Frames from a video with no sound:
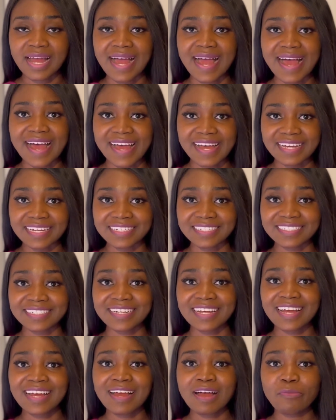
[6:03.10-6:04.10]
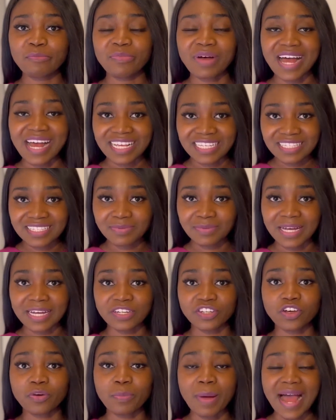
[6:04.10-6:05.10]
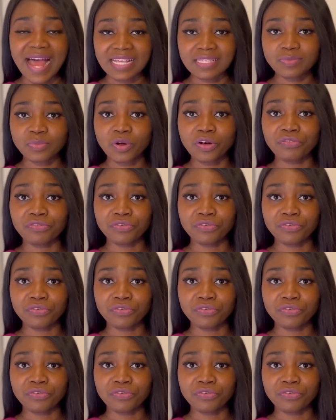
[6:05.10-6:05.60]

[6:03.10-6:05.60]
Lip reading: and your passport